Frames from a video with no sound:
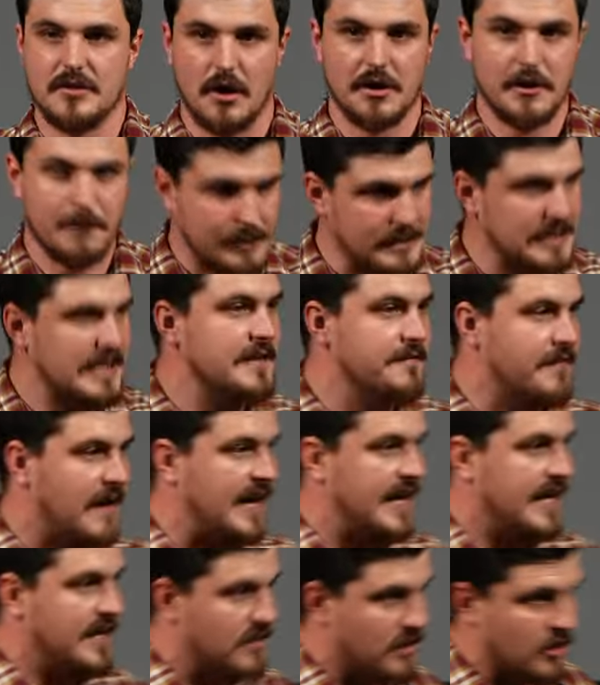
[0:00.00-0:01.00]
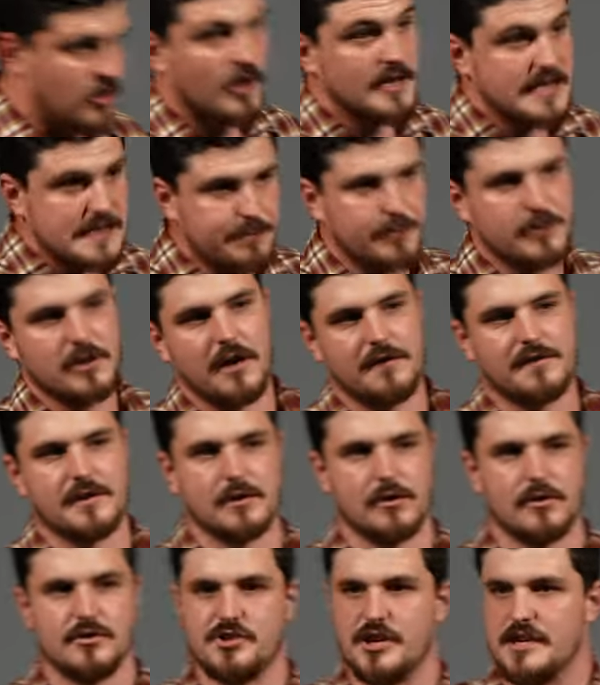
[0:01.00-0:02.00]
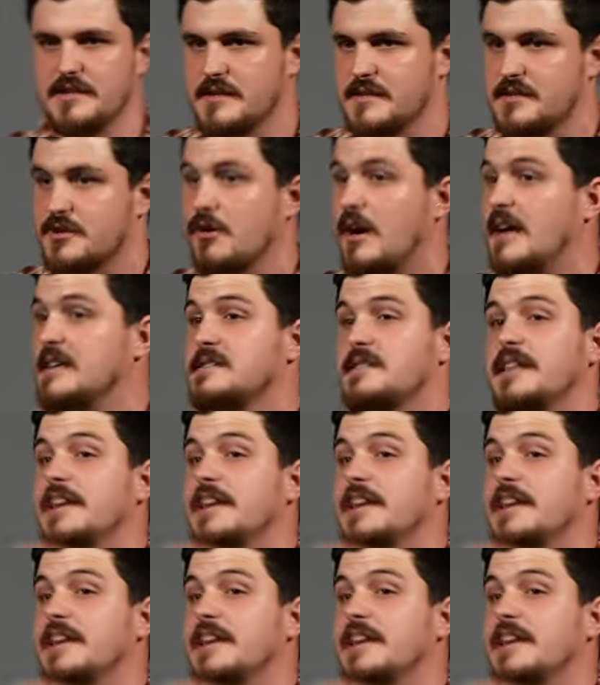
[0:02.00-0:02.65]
not a believer in the gospel of the Lord Jesus Christ,